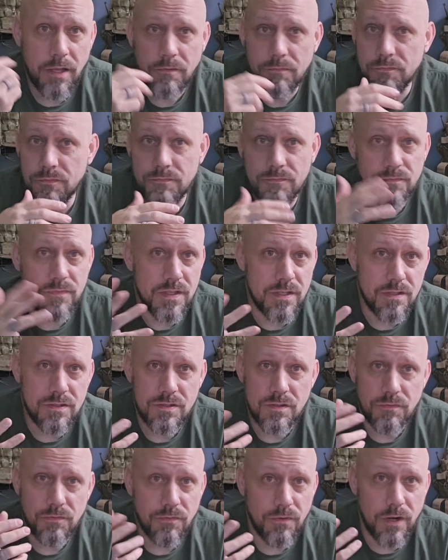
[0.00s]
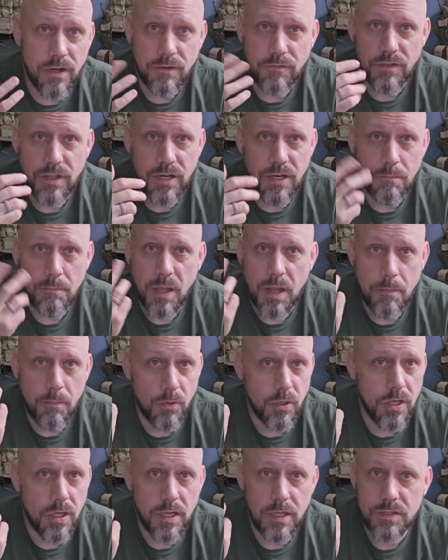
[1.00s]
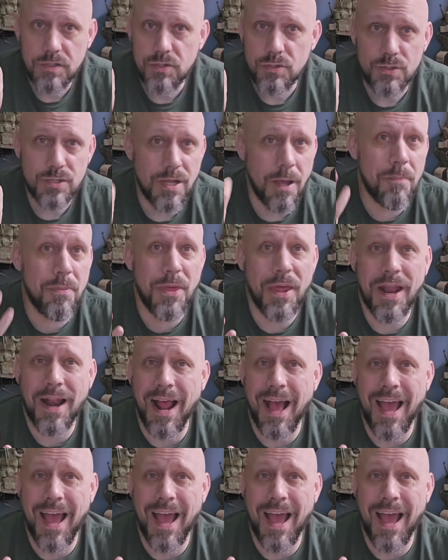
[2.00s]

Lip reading: If he's afraid of getting paper cuts or something.